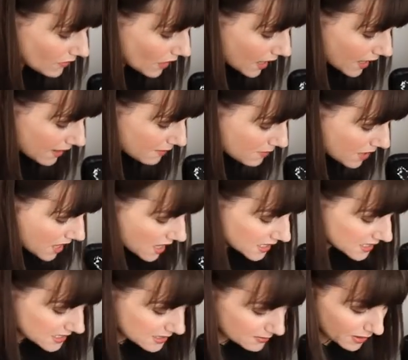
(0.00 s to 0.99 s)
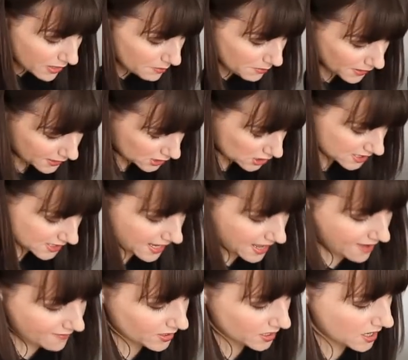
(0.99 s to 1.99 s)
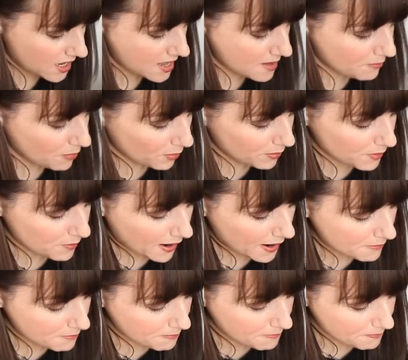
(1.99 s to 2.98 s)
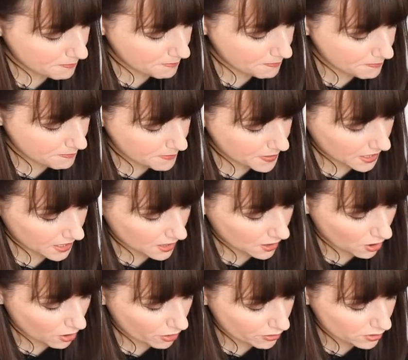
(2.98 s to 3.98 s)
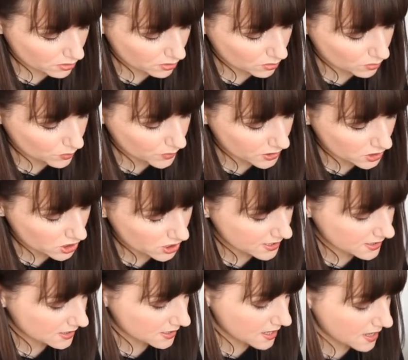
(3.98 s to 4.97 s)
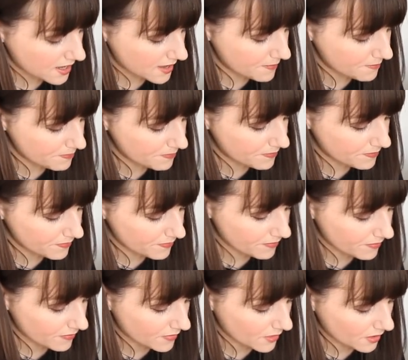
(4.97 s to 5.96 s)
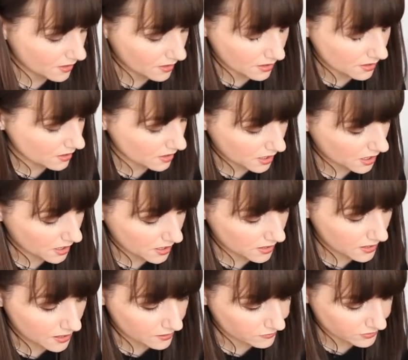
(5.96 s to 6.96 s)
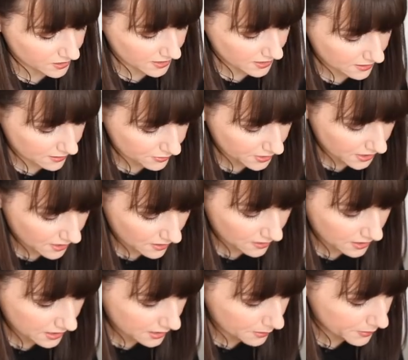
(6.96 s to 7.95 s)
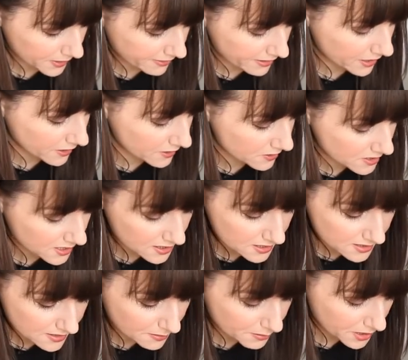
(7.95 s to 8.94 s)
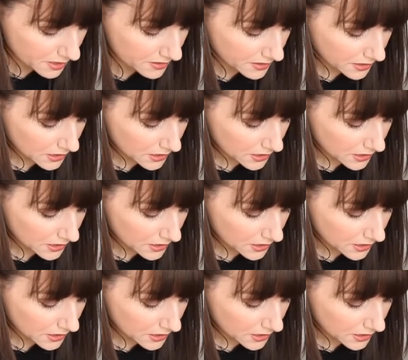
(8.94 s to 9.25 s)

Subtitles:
Some other blushes I have in here, Bobbi Brown Pinky Coral, which is a lovely, lovely colour. I wear it loads in the summer.